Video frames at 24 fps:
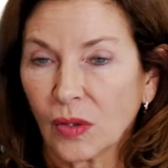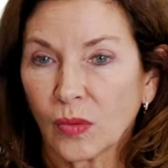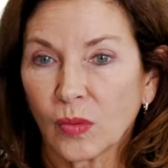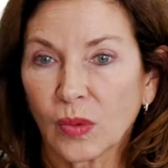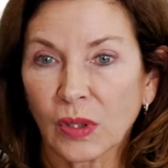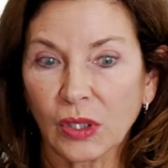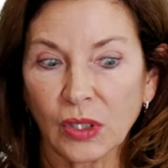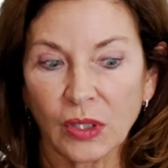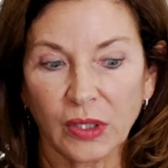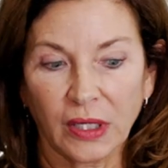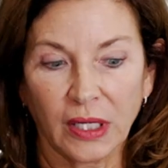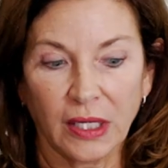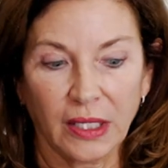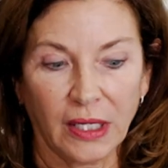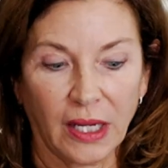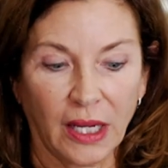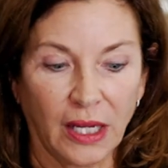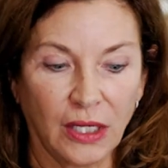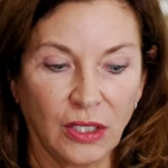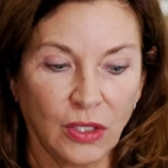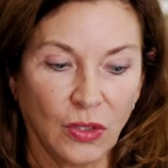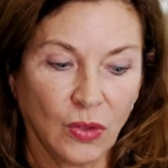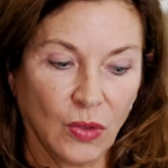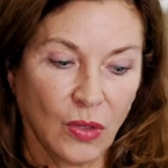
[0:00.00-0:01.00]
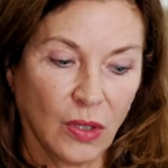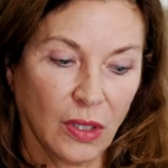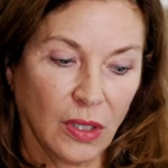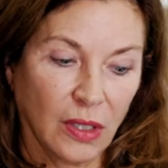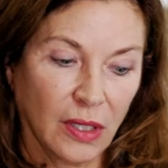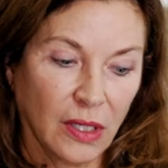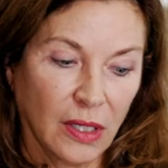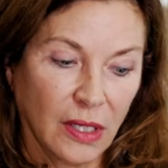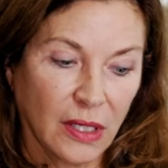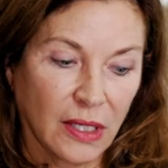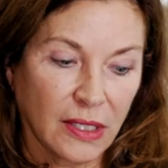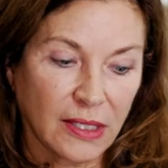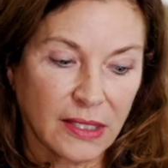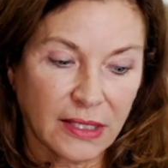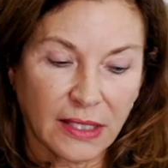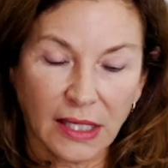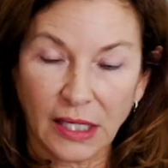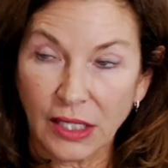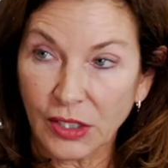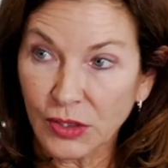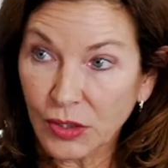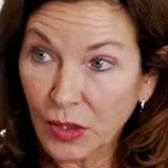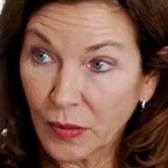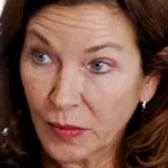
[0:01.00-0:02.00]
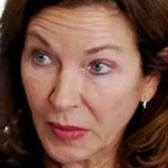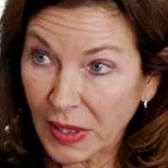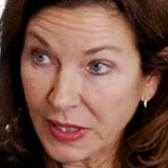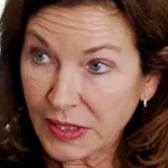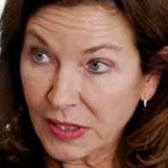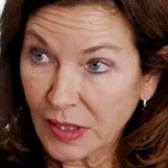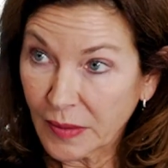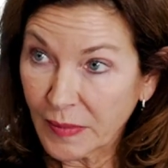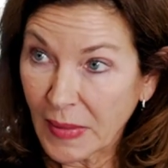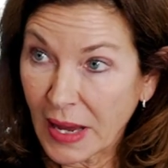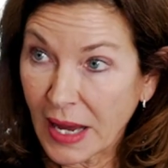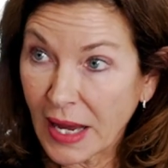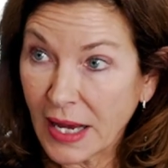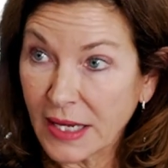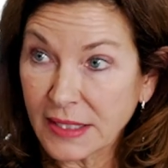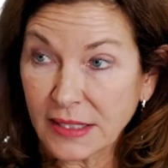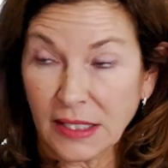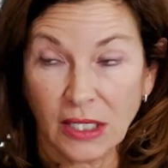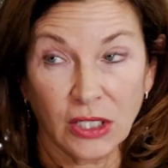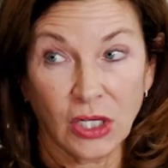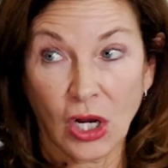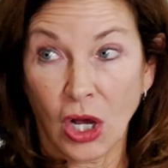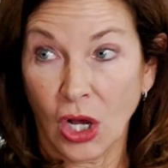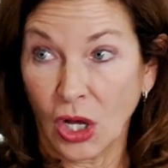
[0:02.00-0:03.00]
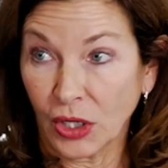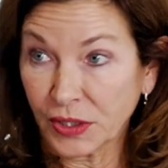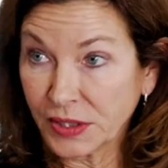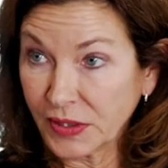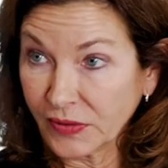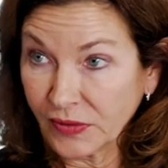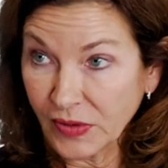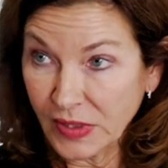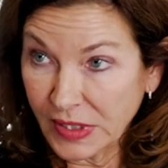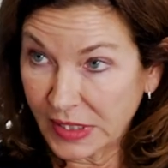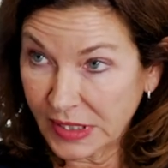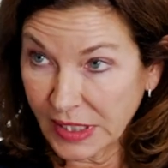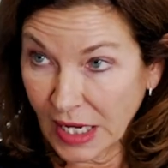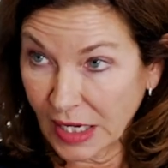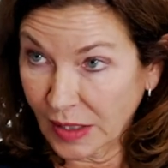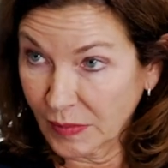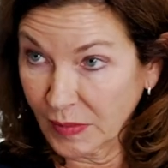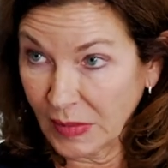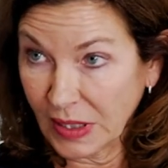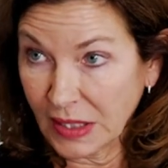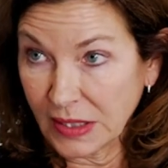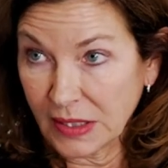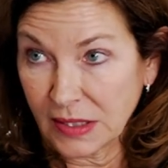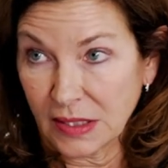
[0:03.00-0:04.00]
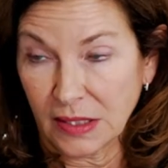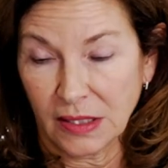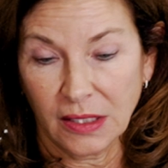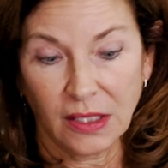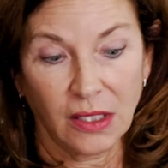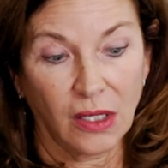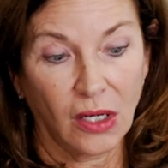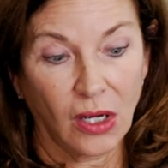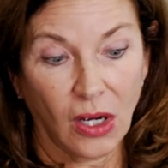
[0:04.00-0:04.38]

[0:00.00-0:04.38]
we're looking at your skeletal muscle mass and all different segments,